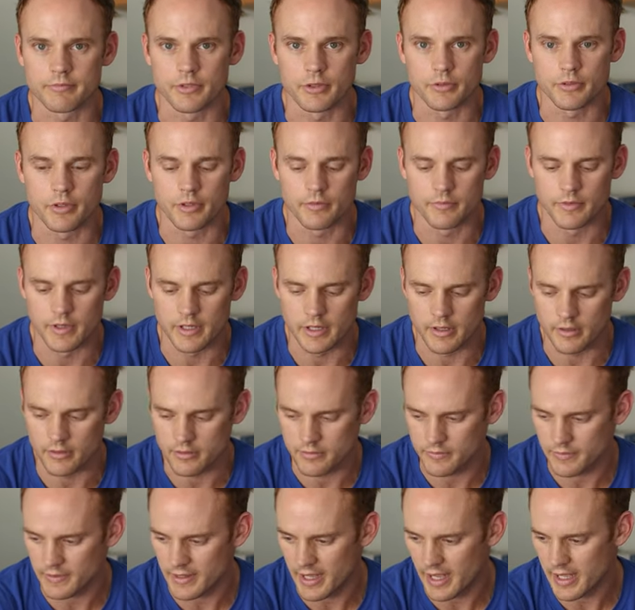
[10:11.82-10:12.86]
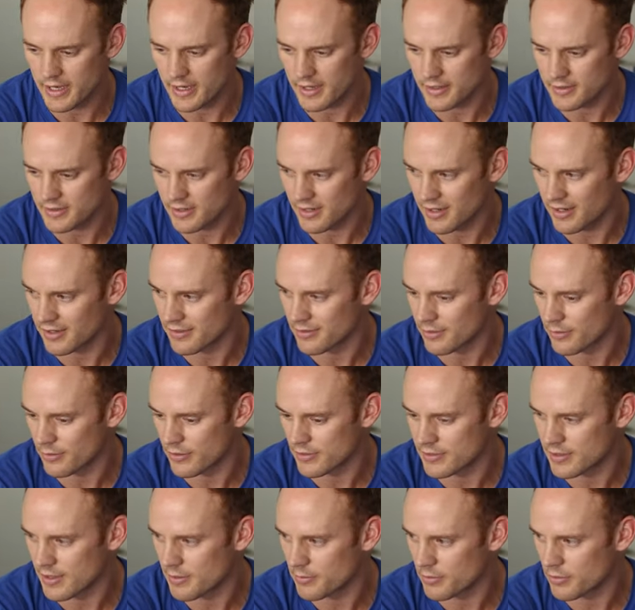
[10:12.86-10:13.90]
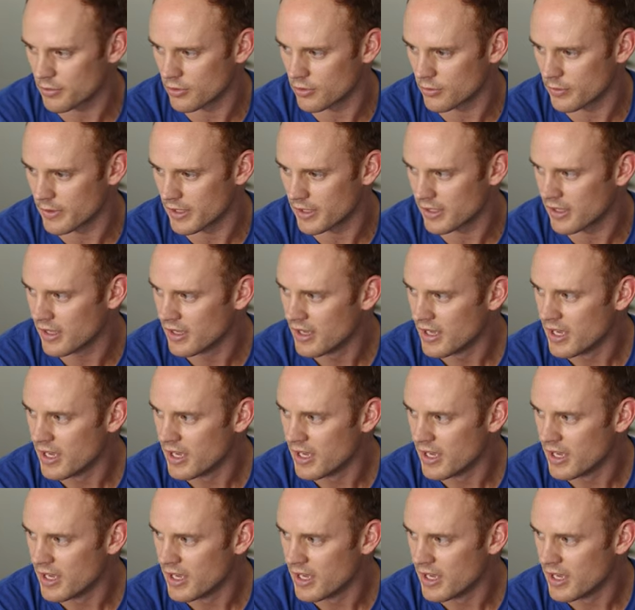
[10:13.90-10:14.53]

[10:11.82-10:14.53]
YouTube videos for that. I just thought I'd throw this up real quick.